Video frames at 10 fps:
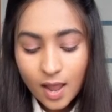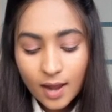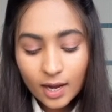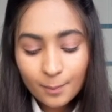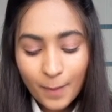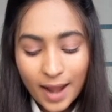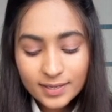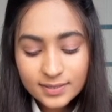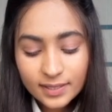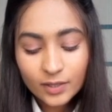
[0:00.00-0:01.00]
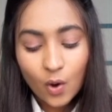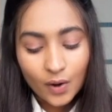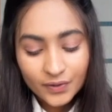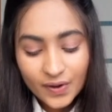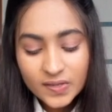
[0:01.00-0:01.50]
Comparison and
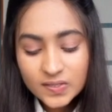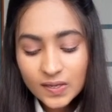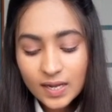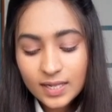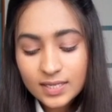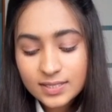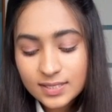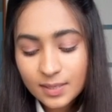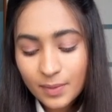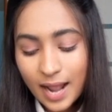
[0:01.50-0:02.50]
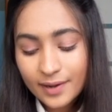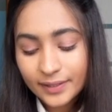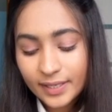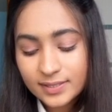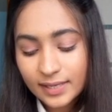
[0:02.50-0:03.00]
contrast, list the
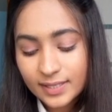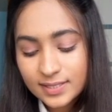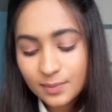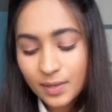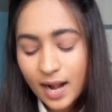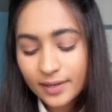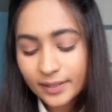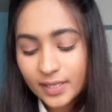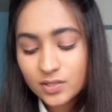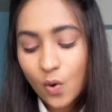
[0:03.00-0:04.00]
similarities and dissimilarities